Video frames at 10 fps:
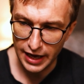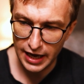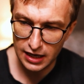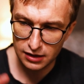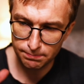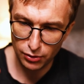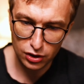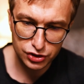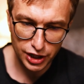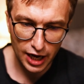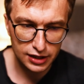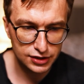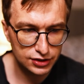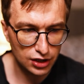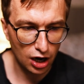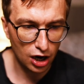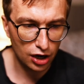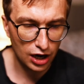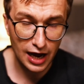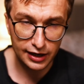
And blockchains are